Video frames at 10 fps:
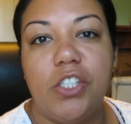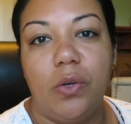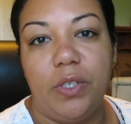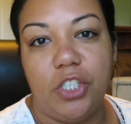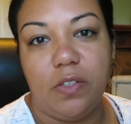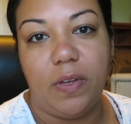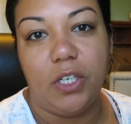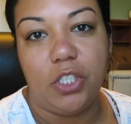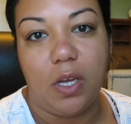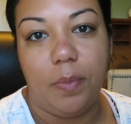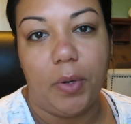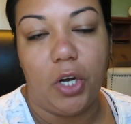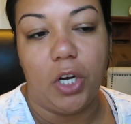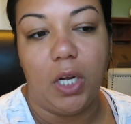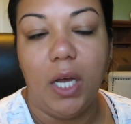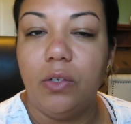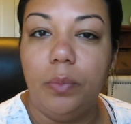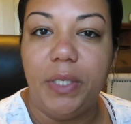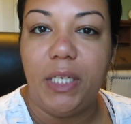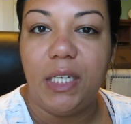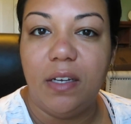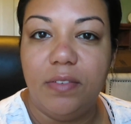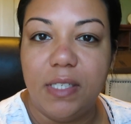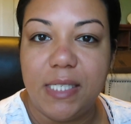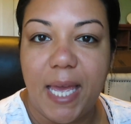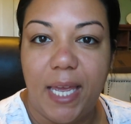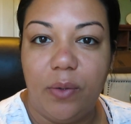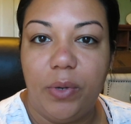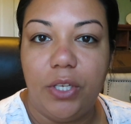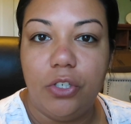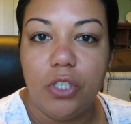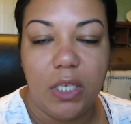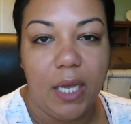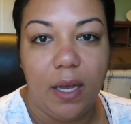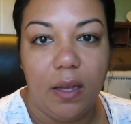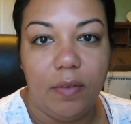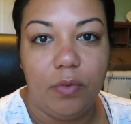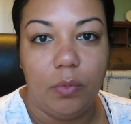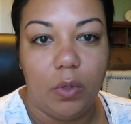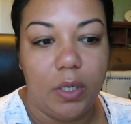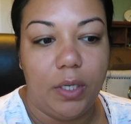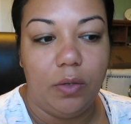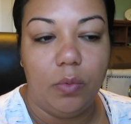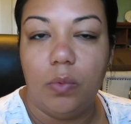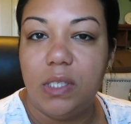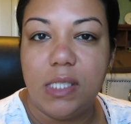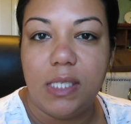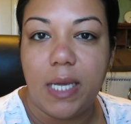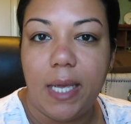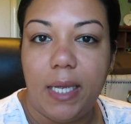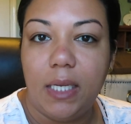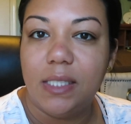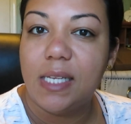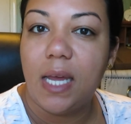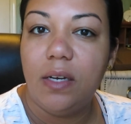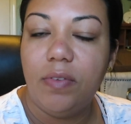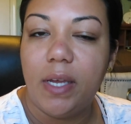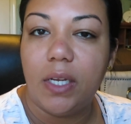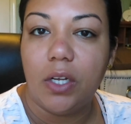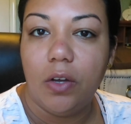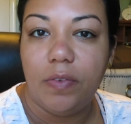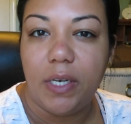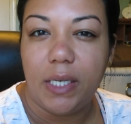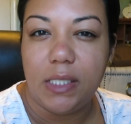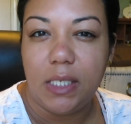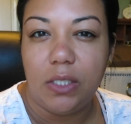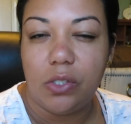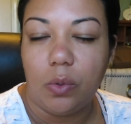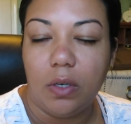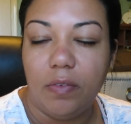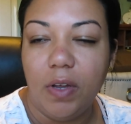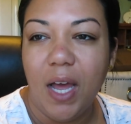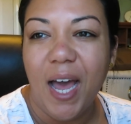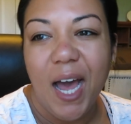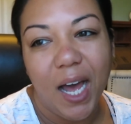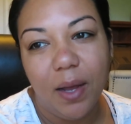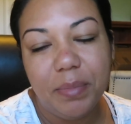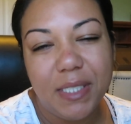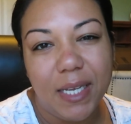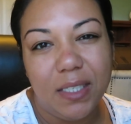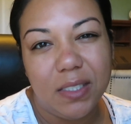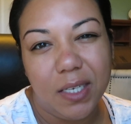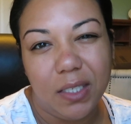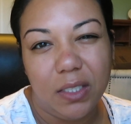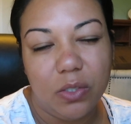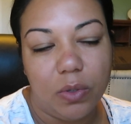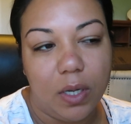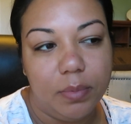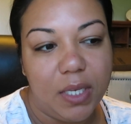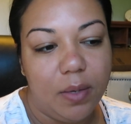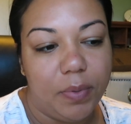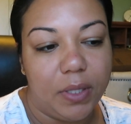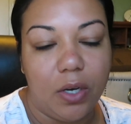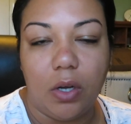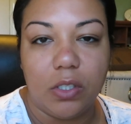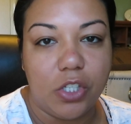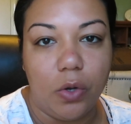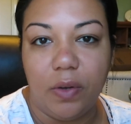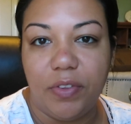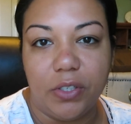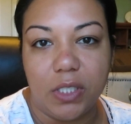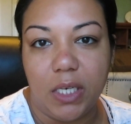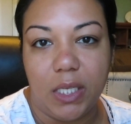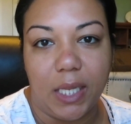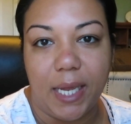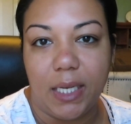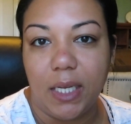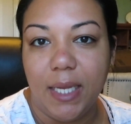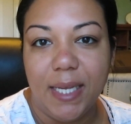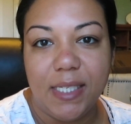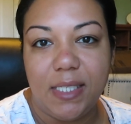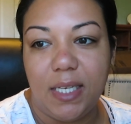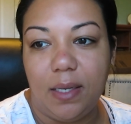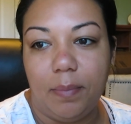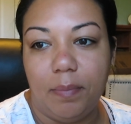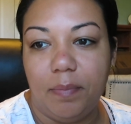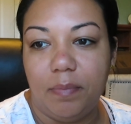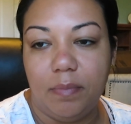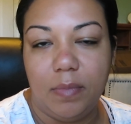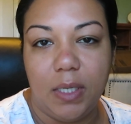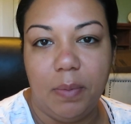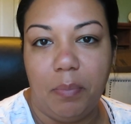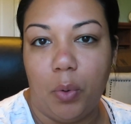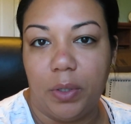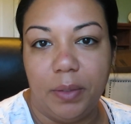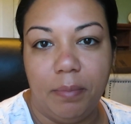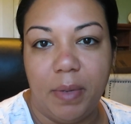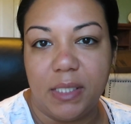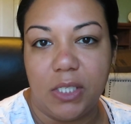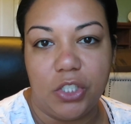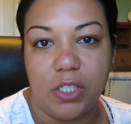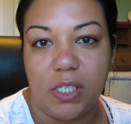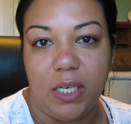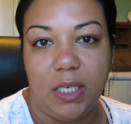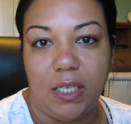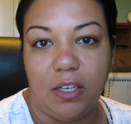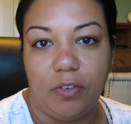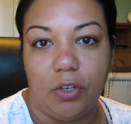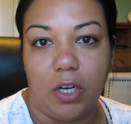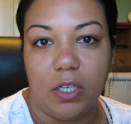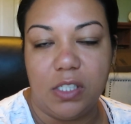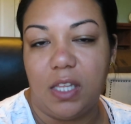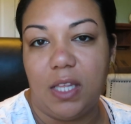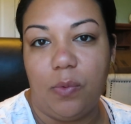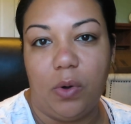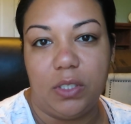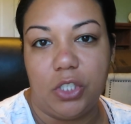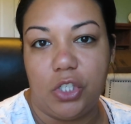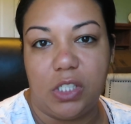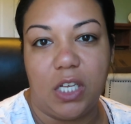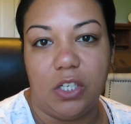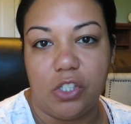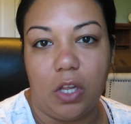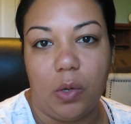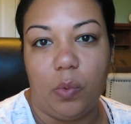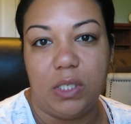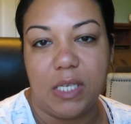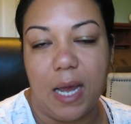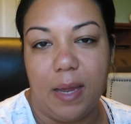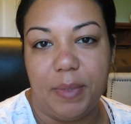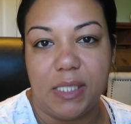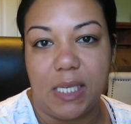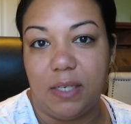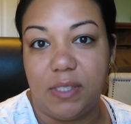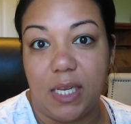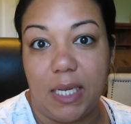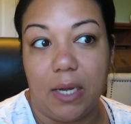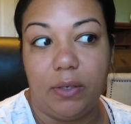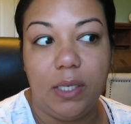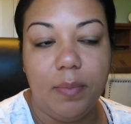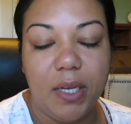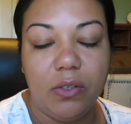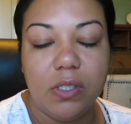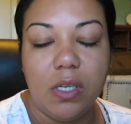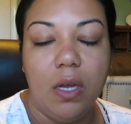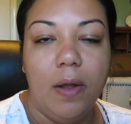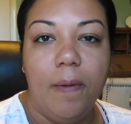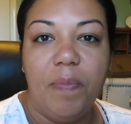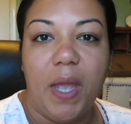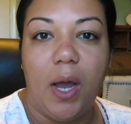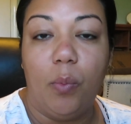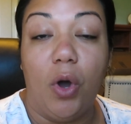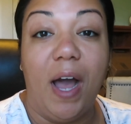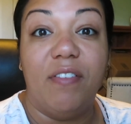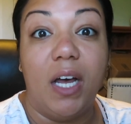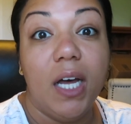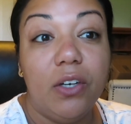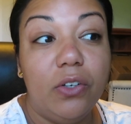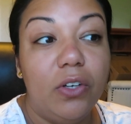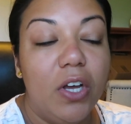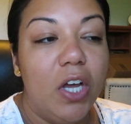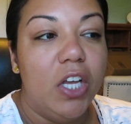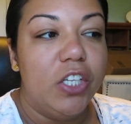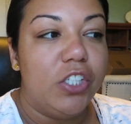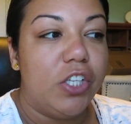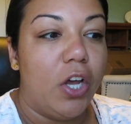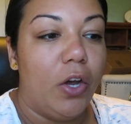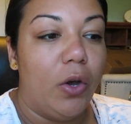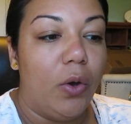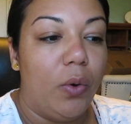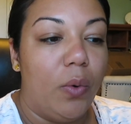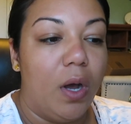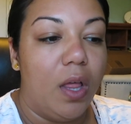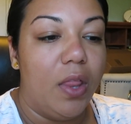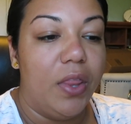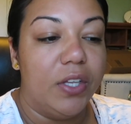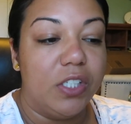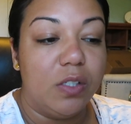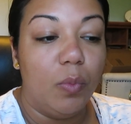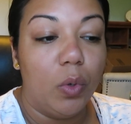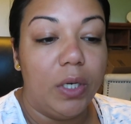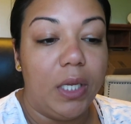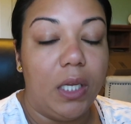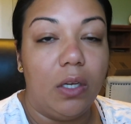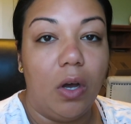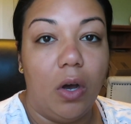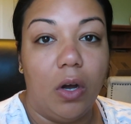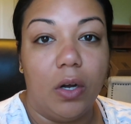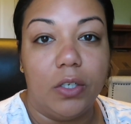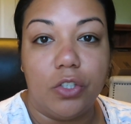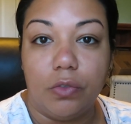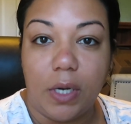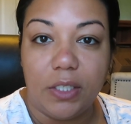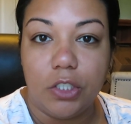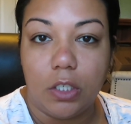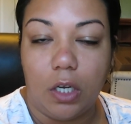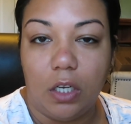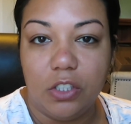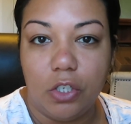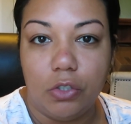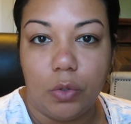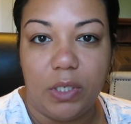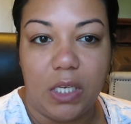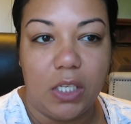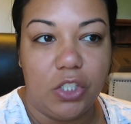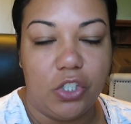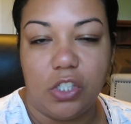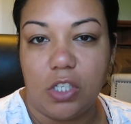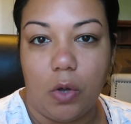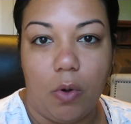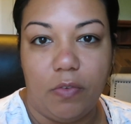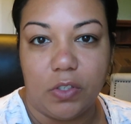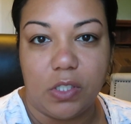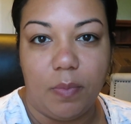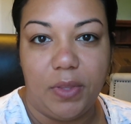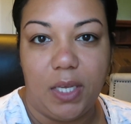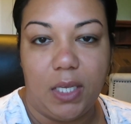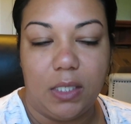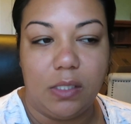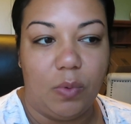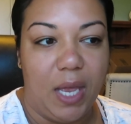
So we just finished up our huddle meeting of the day. We usually have one once a day. It's kind of like a COVID-19 sort of update, daily sort of update, but then also if there's any like team important messages that need to get across that they want to just get us all at one time instead of sending out emails, we'll have a huddle. So this morning our director also joined us to just go over some things.